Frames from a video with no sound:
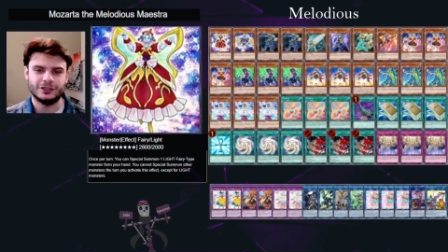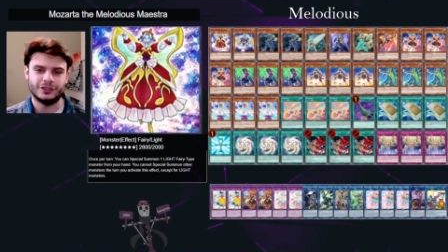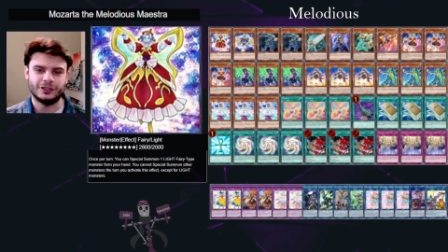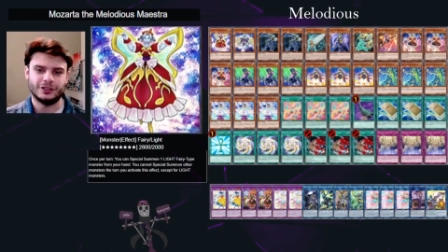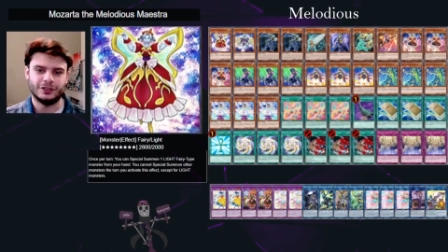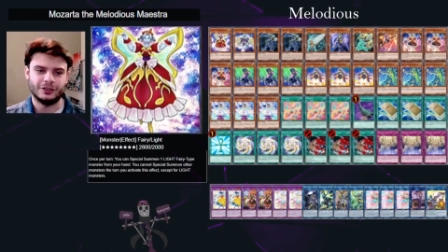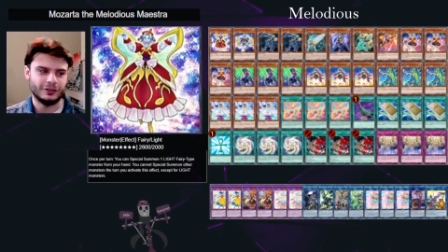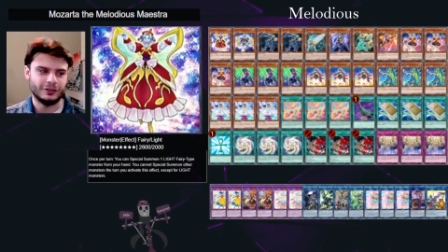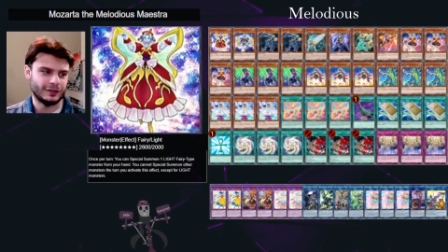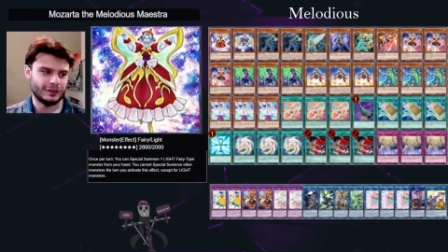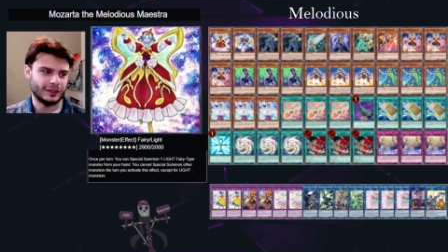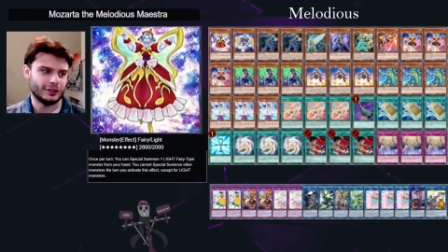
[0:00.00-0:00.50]

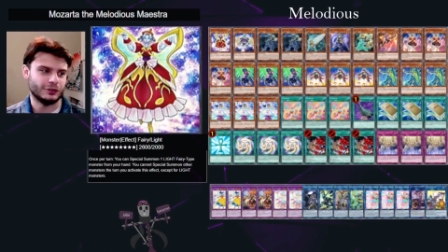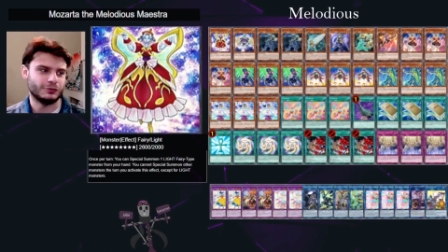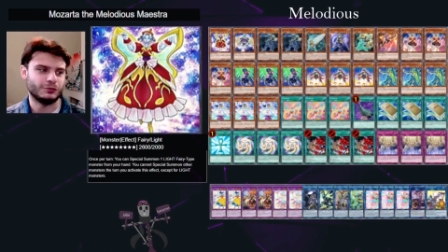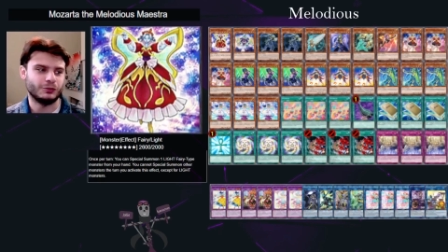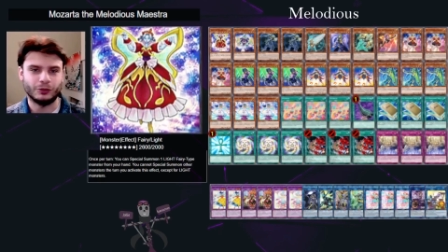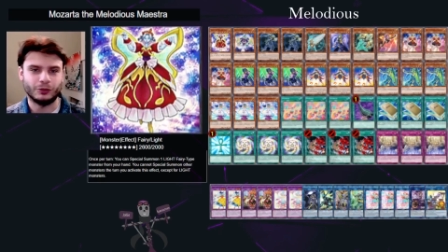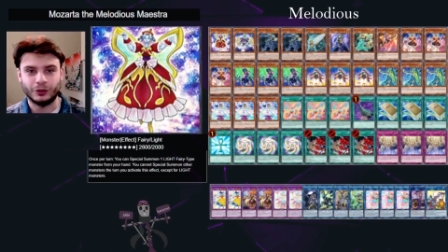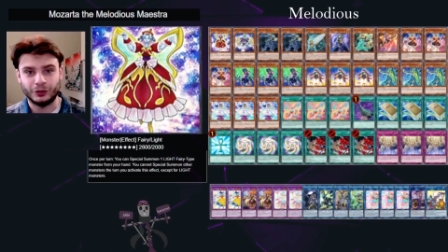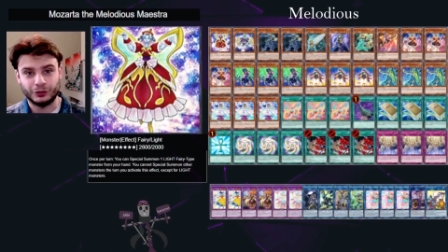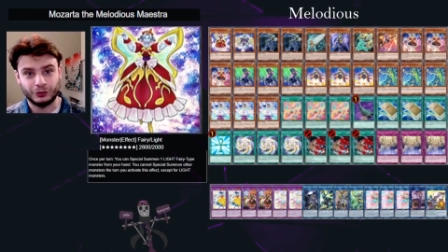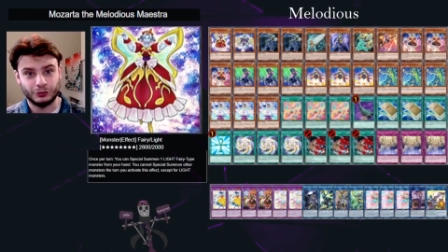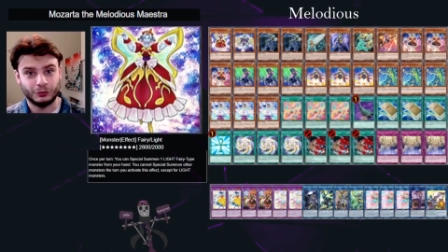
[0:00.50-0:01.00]
and that's what
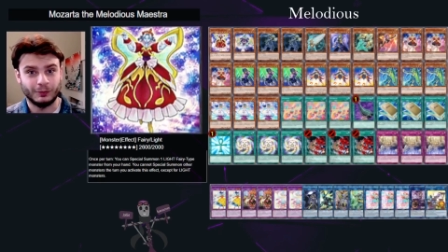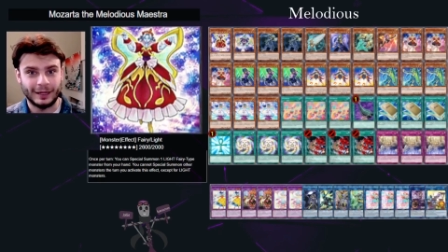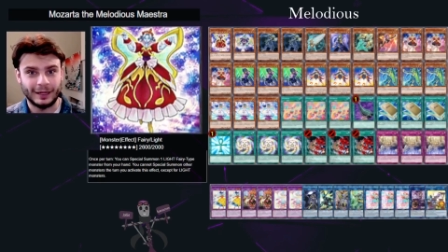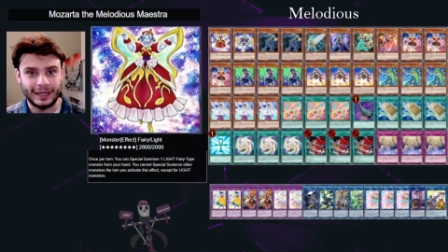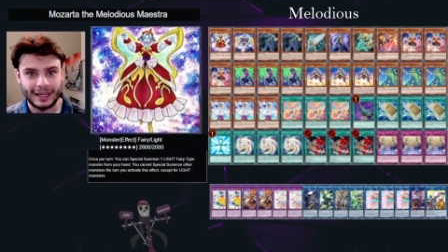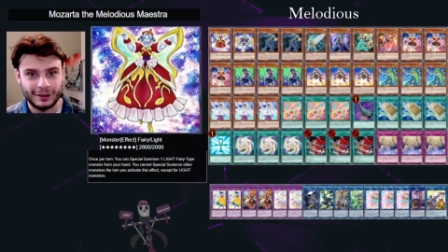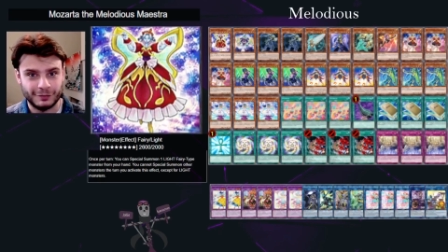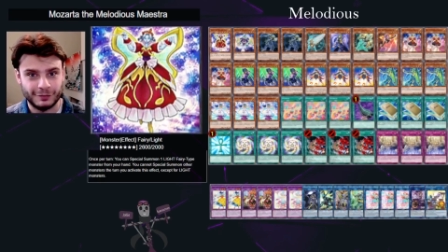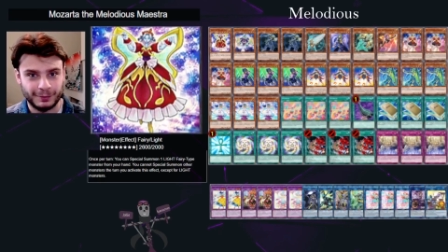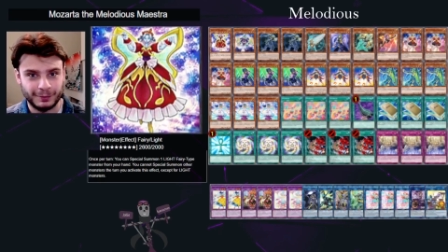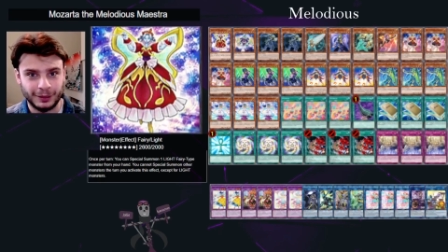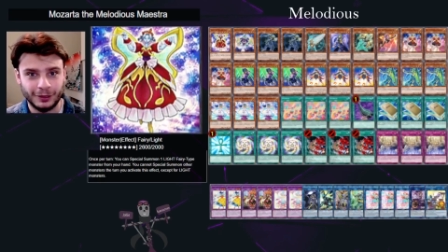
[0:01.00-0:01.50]
I normally
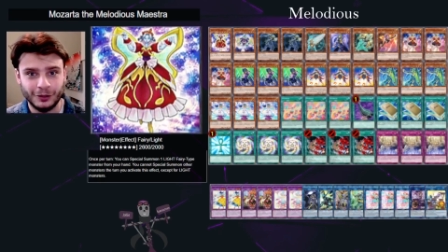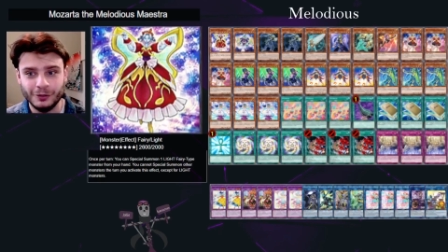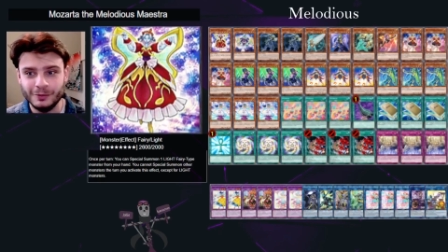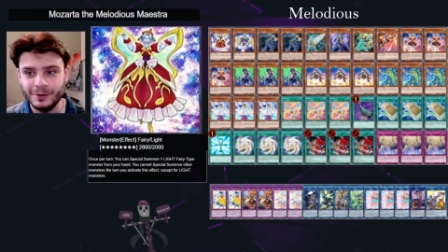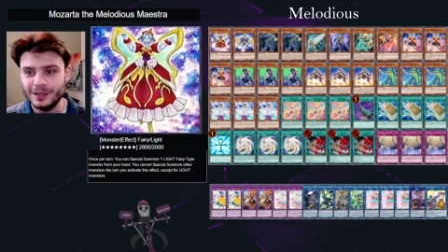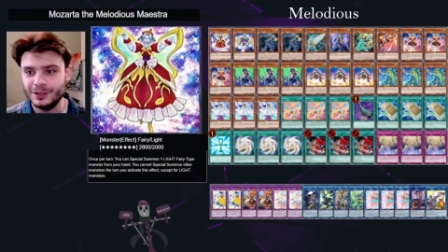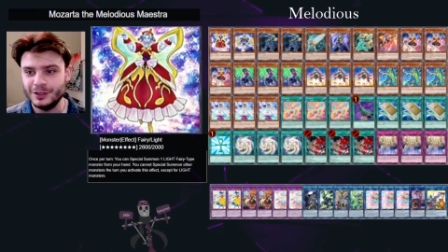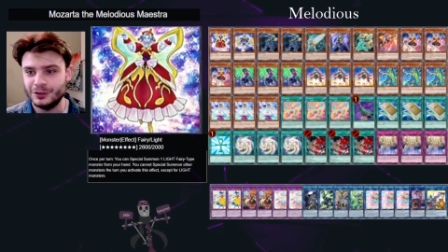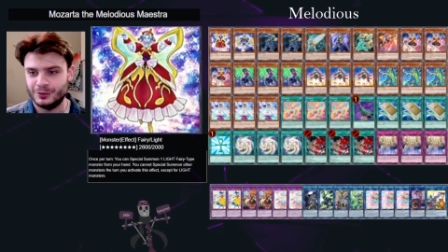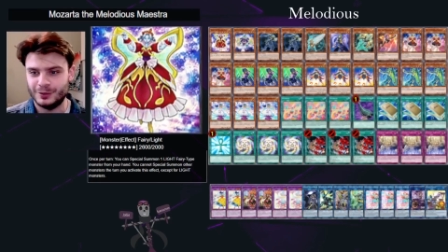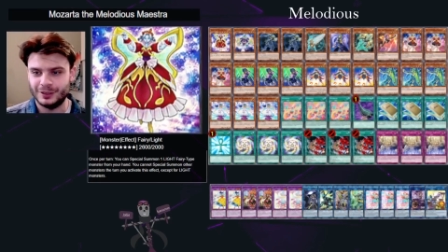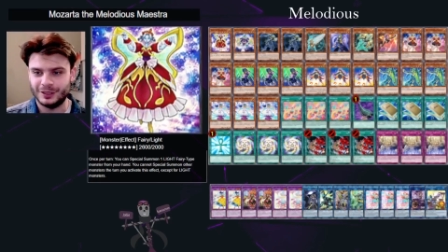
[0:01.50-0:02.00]
have below me to